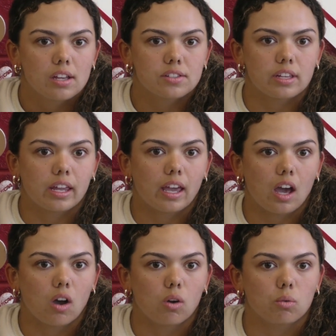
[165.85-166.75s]
seeing
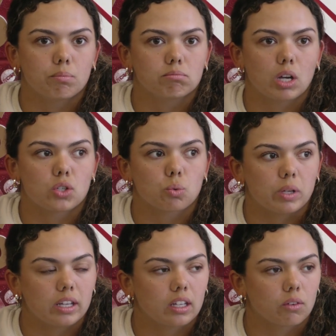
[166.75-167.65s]
how much
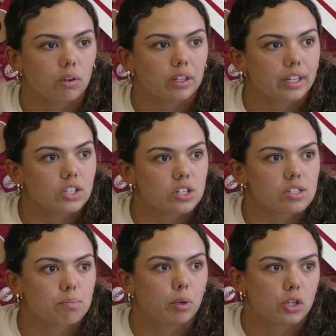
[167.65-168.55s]
we can really
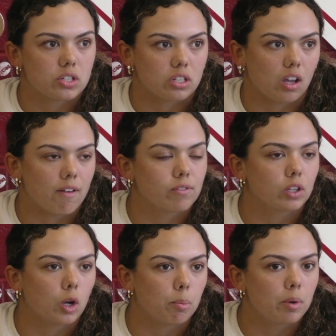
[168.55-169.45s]
just push the
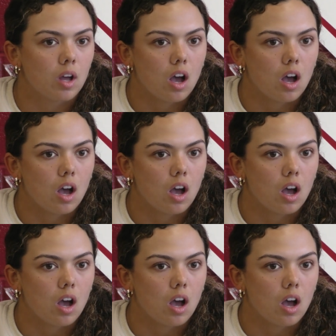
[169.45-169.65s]
envelope